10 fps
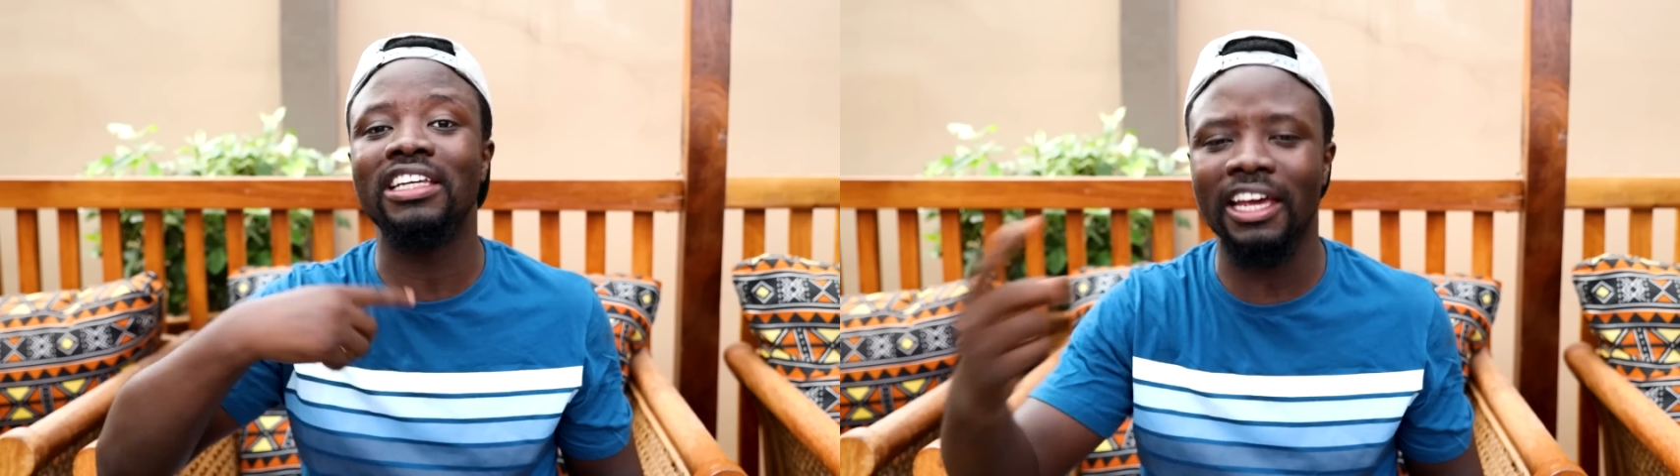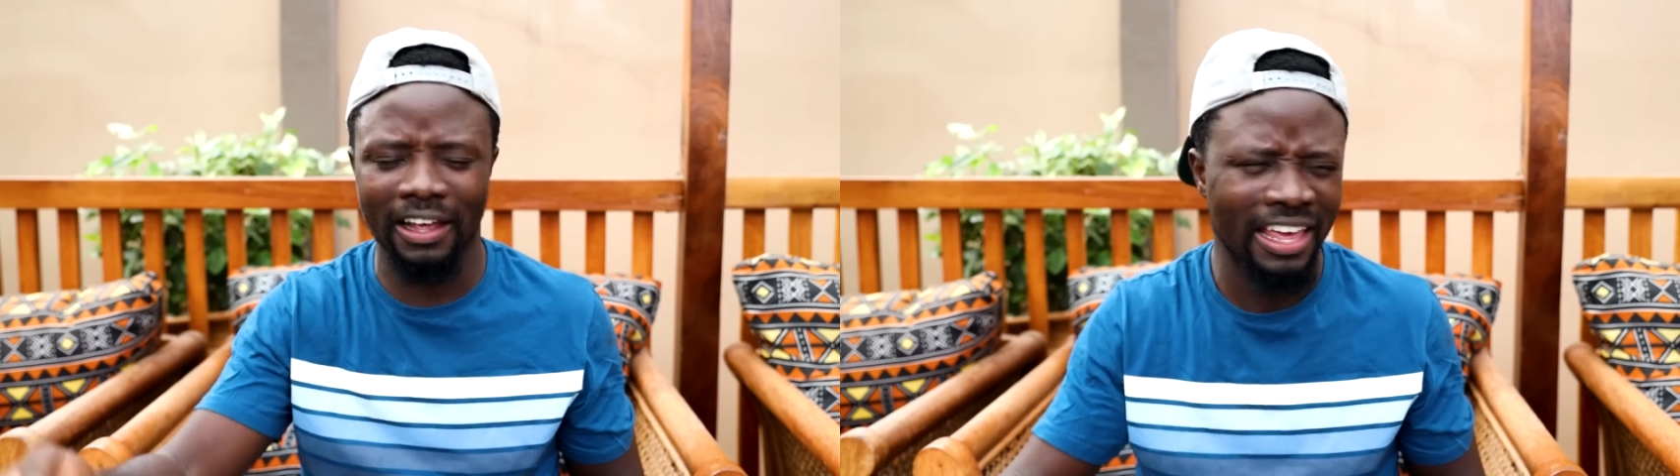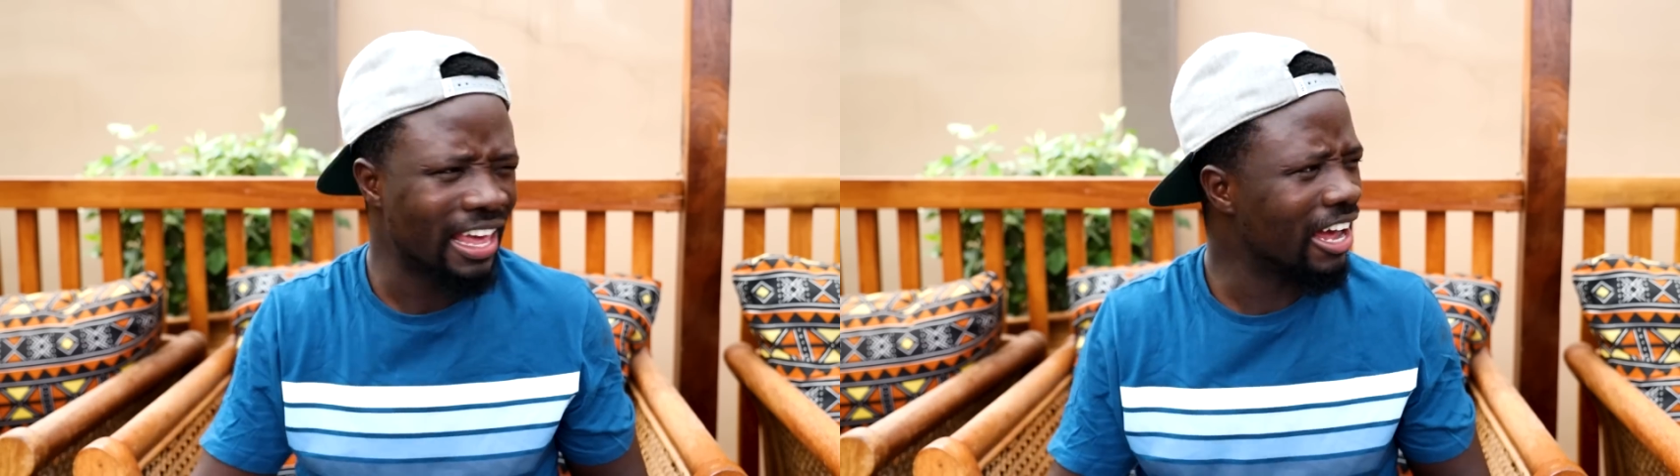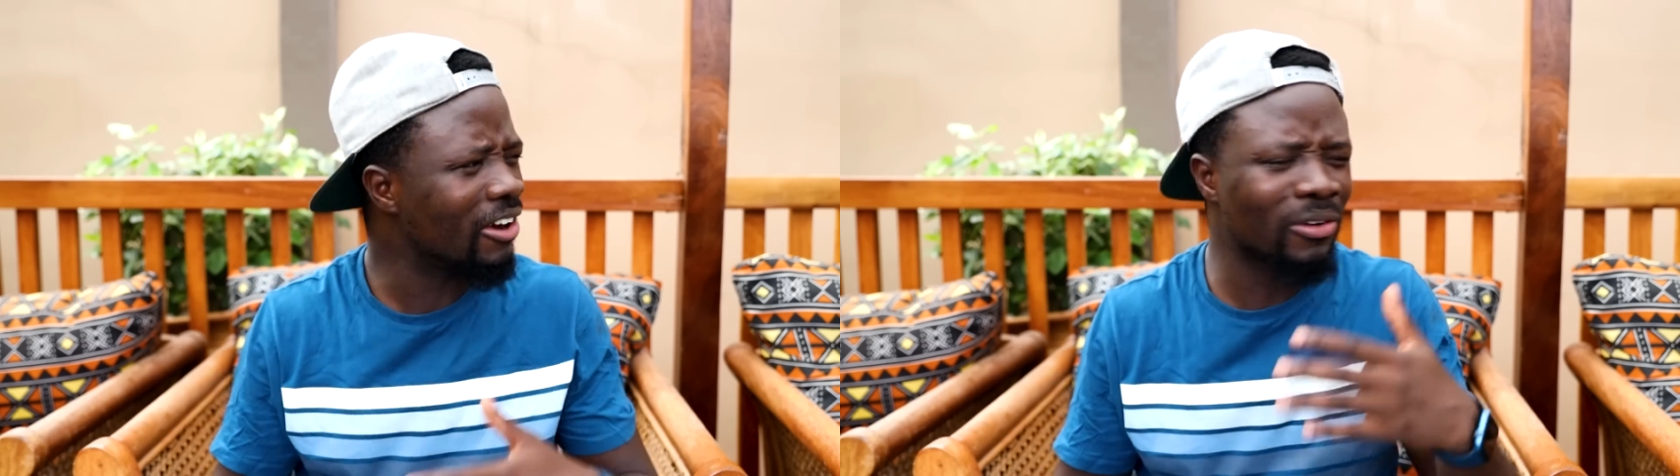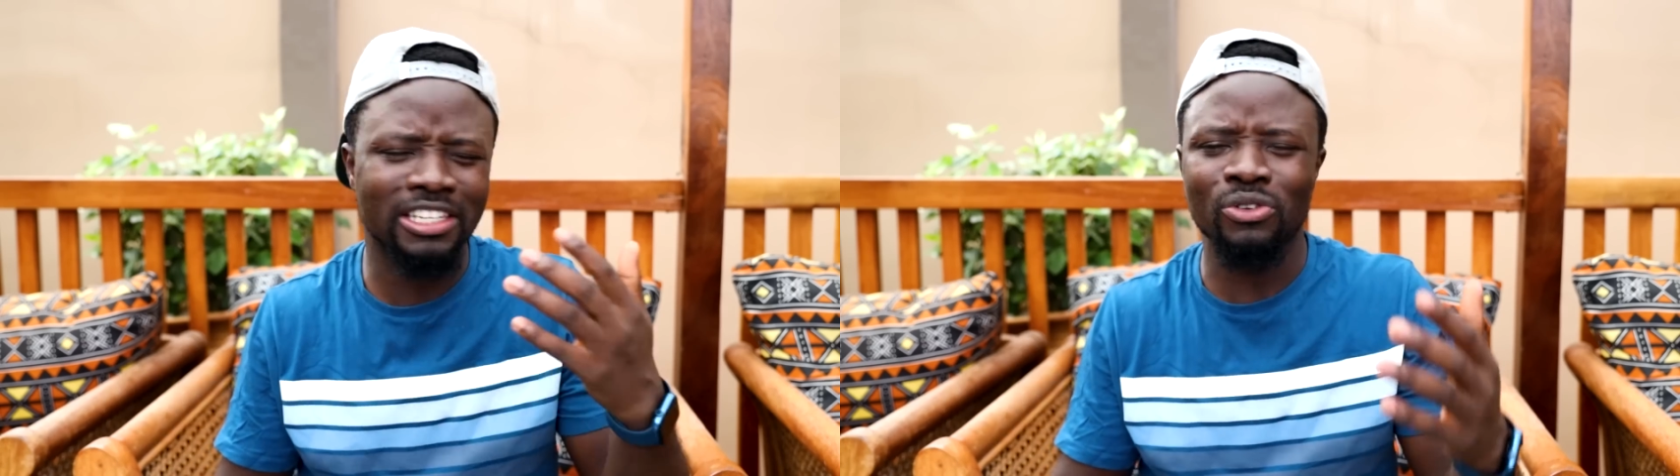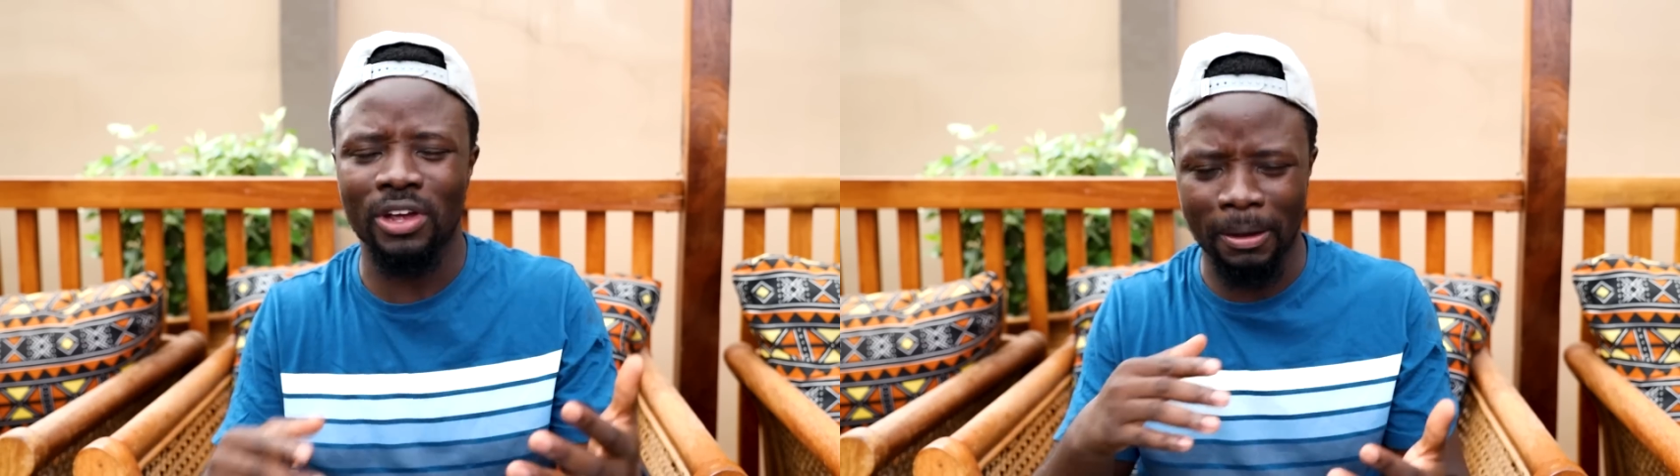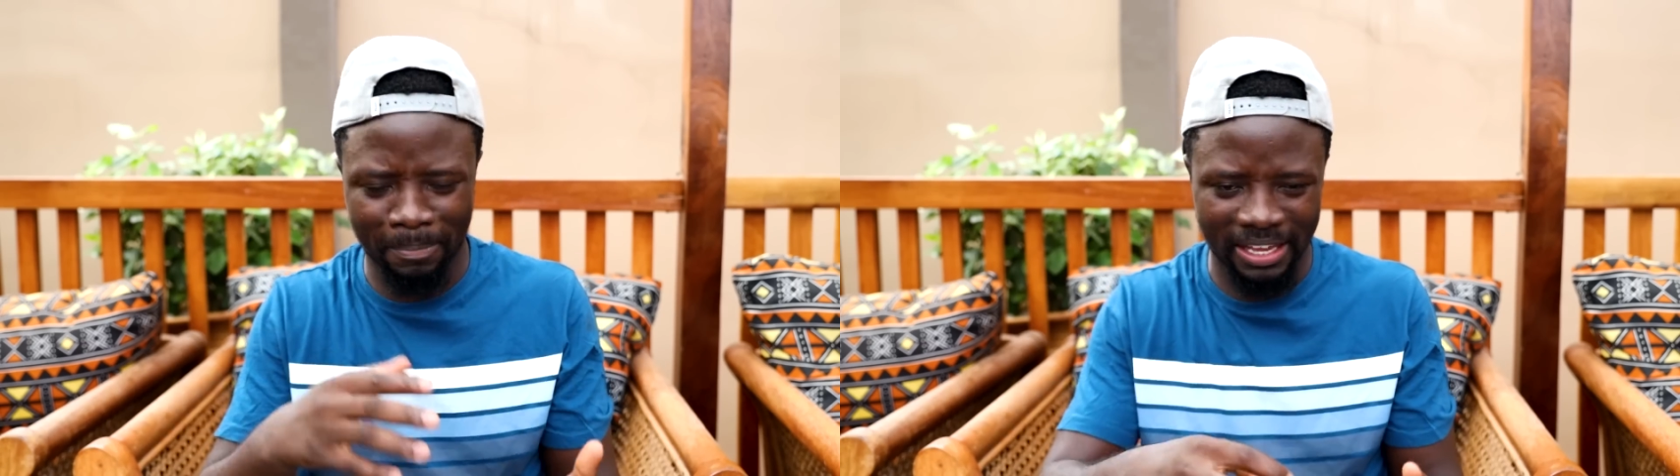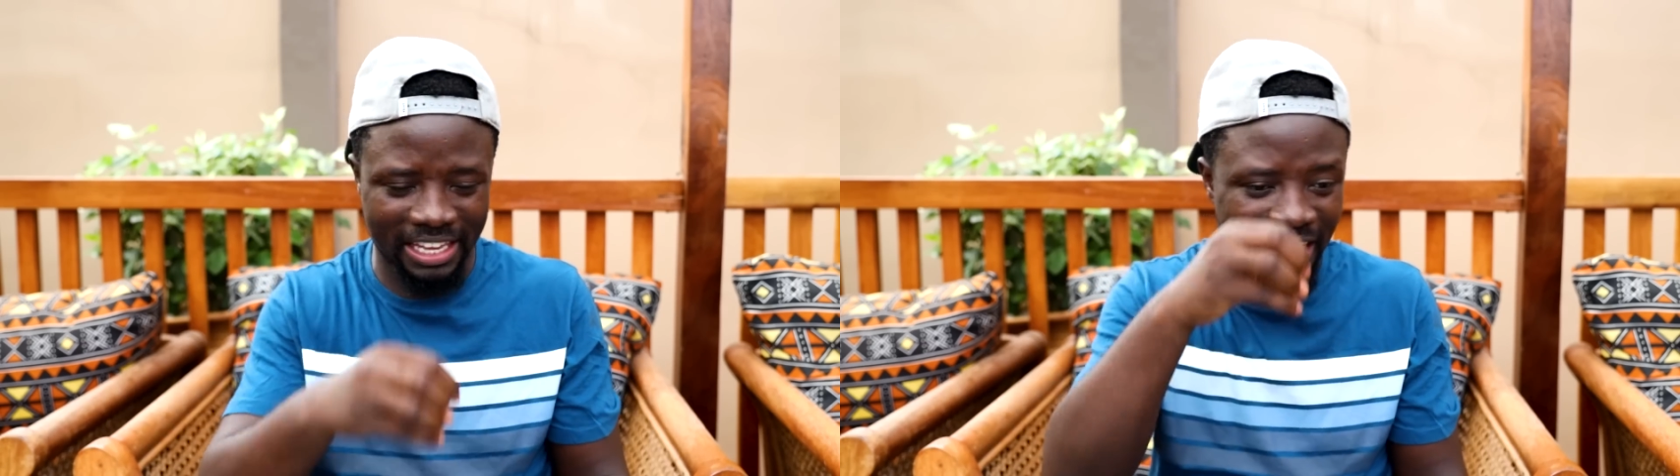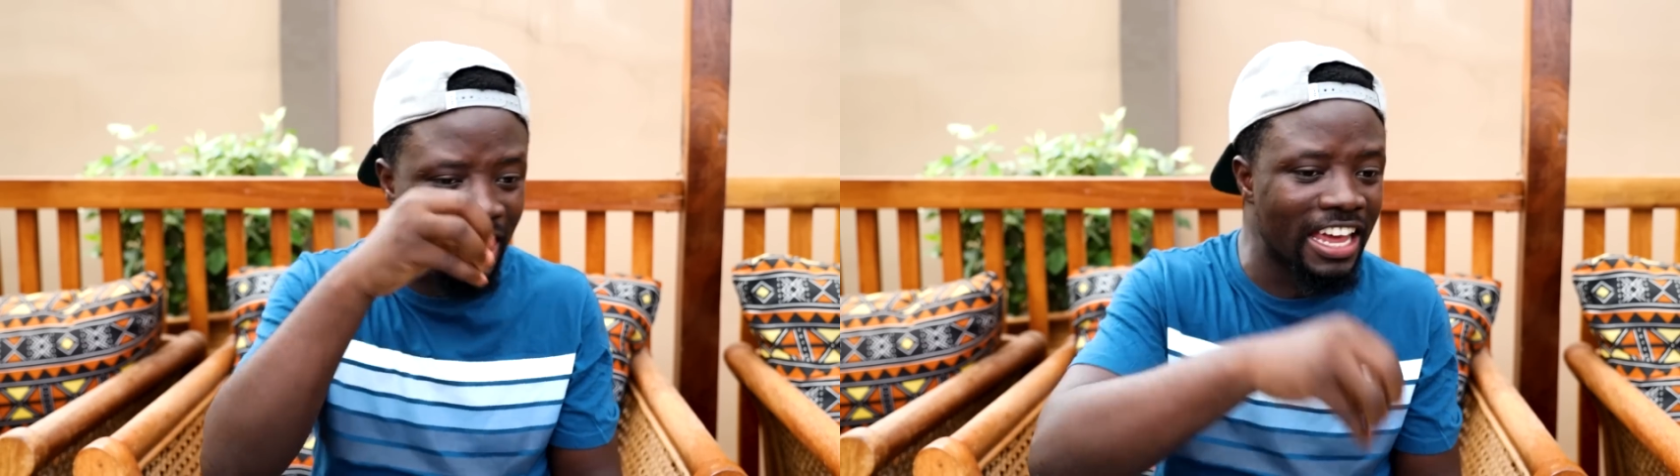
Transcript: ye, ochi so ye big.